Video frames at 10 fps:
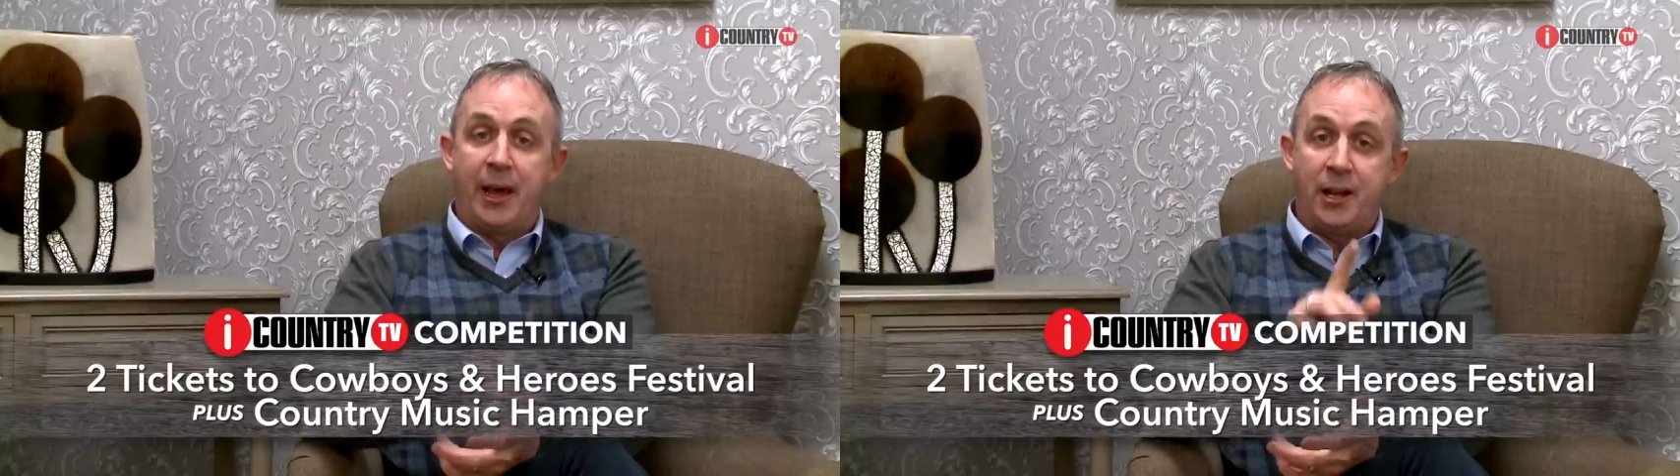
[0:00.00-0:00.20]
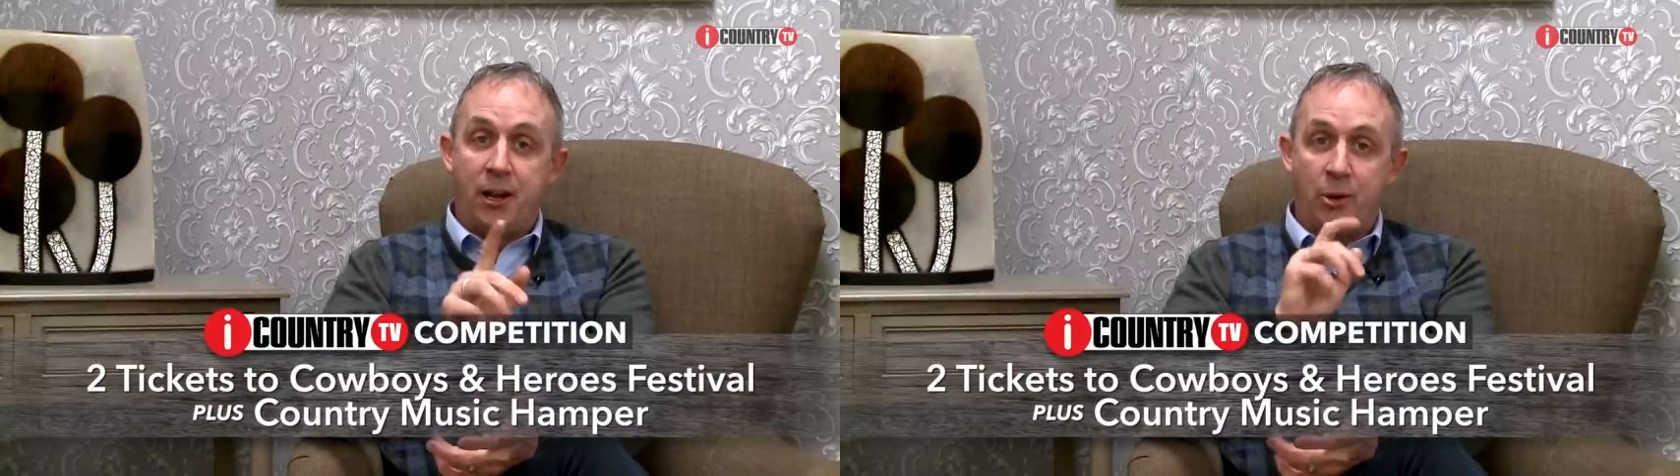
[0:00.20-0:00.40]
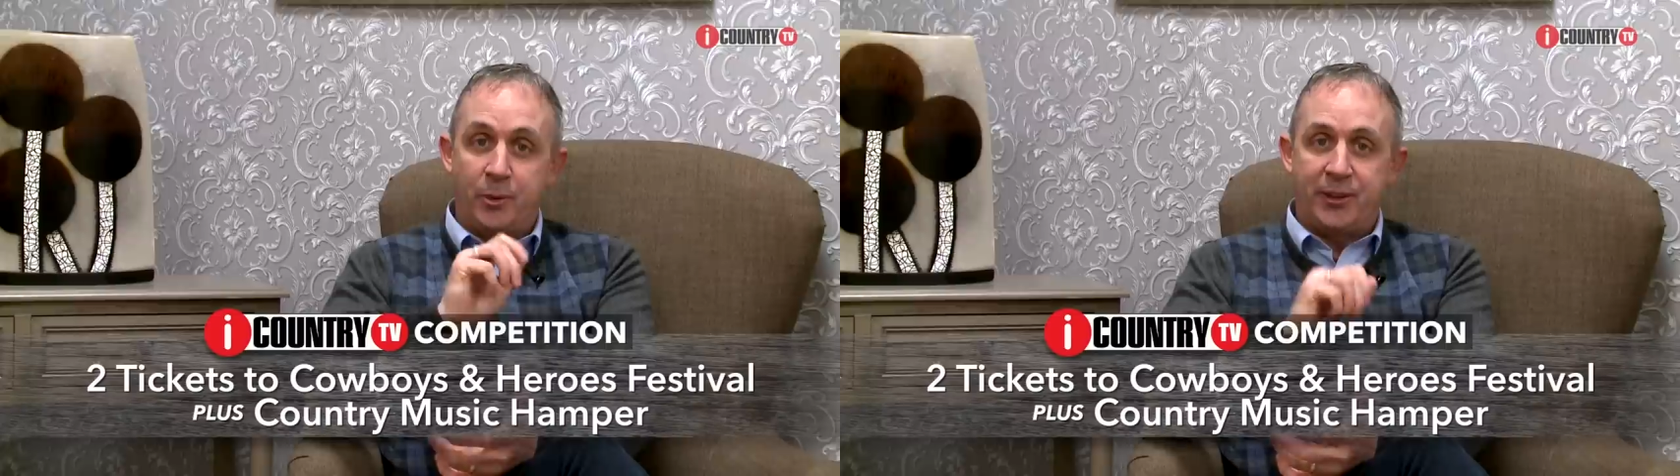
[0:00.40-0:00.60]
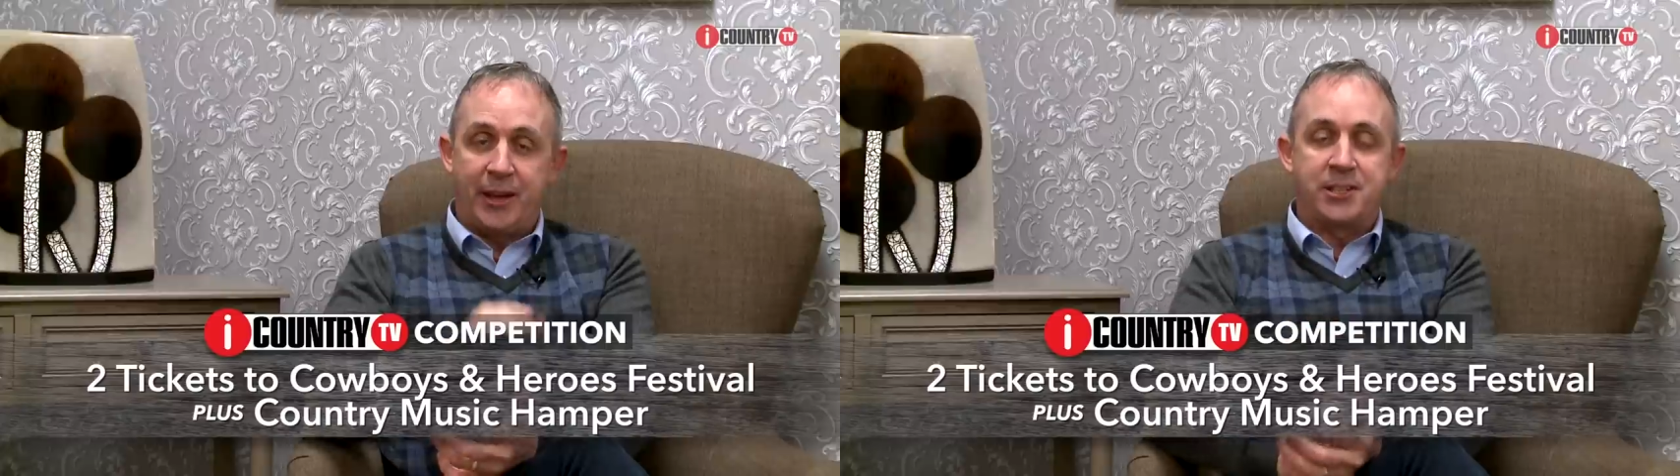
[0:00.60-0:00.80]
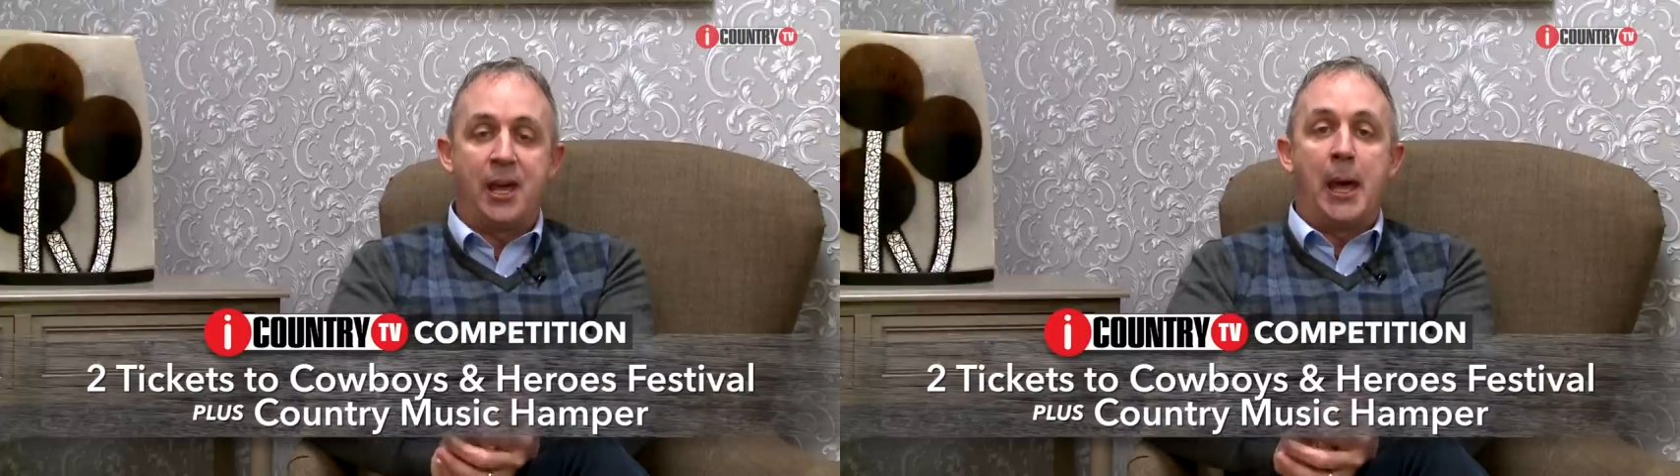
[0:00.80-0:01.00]
And along with
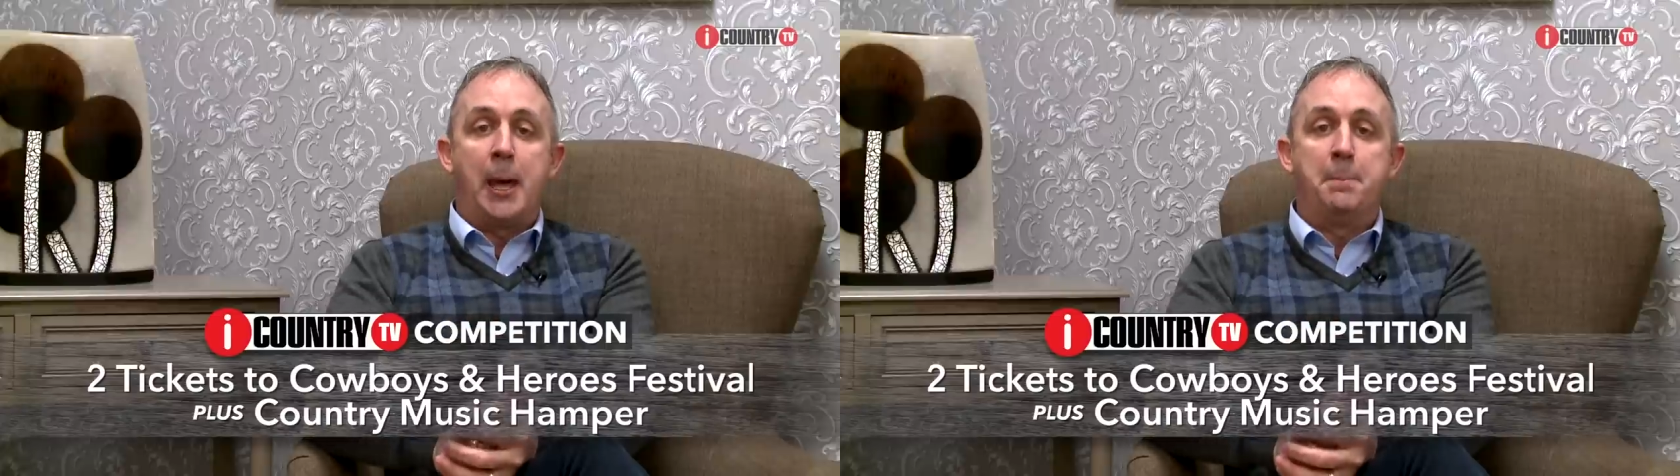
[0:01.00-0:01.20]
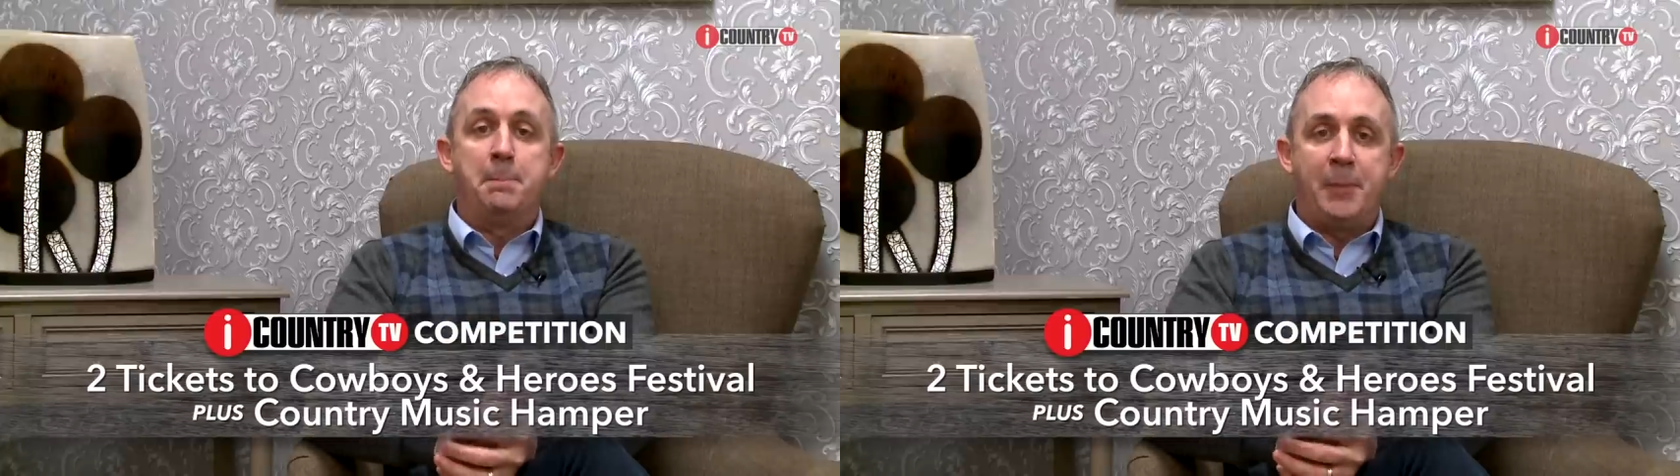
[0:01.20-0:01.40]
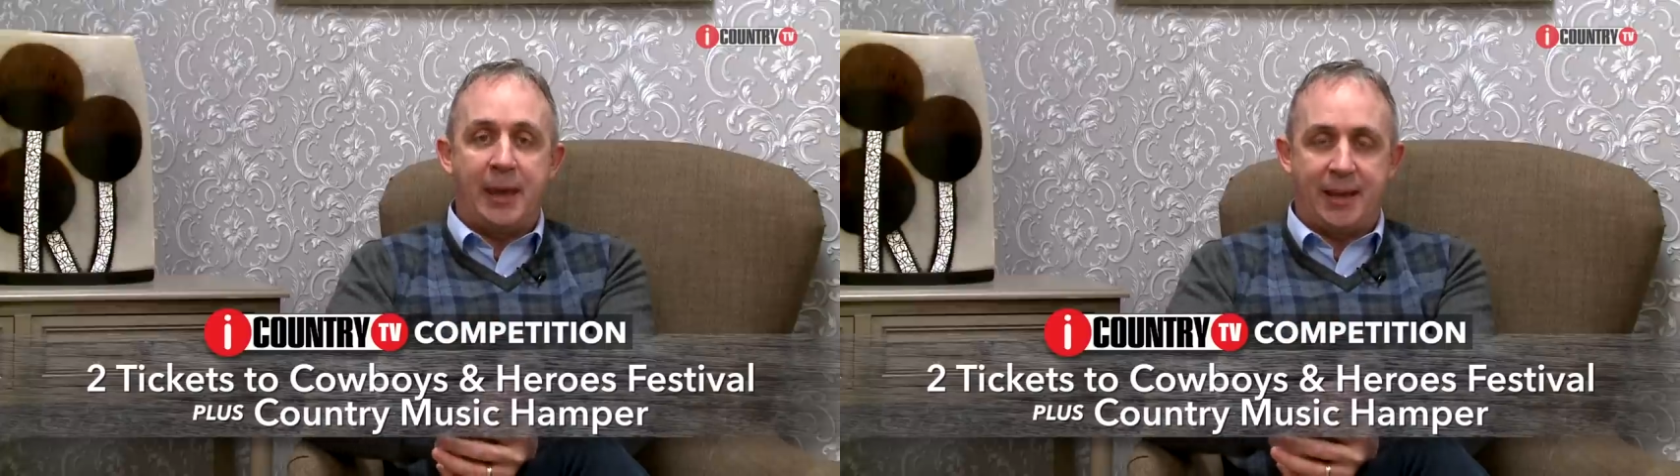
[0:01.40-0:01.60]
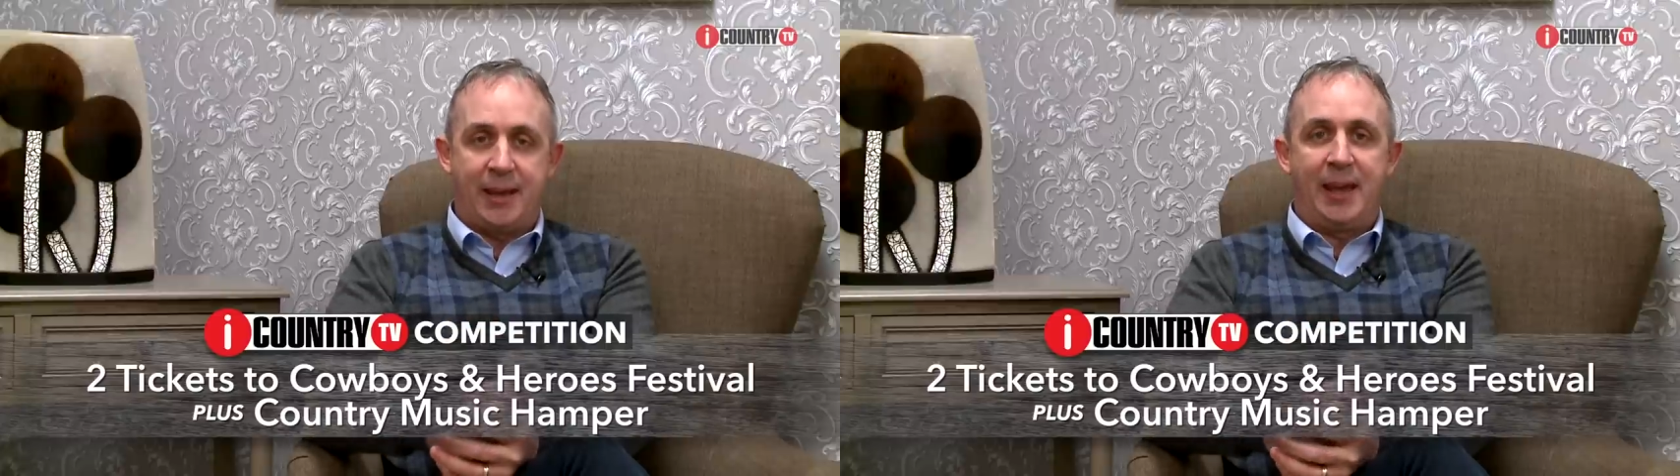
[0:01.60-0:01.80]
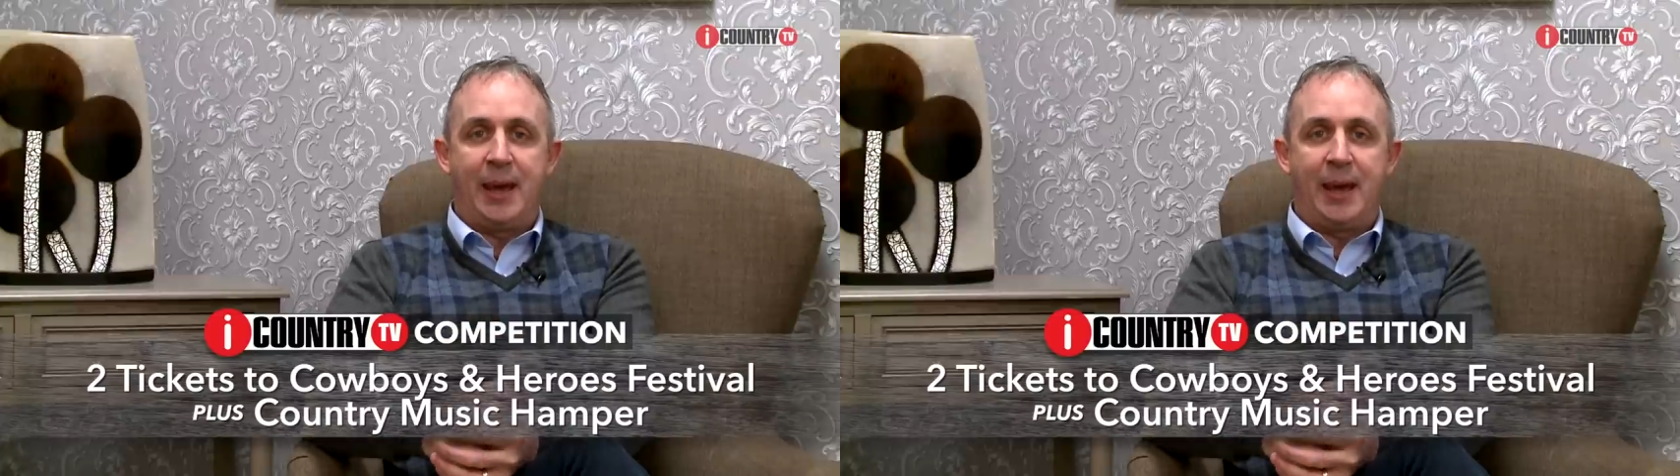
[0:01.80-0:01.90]
that, a mega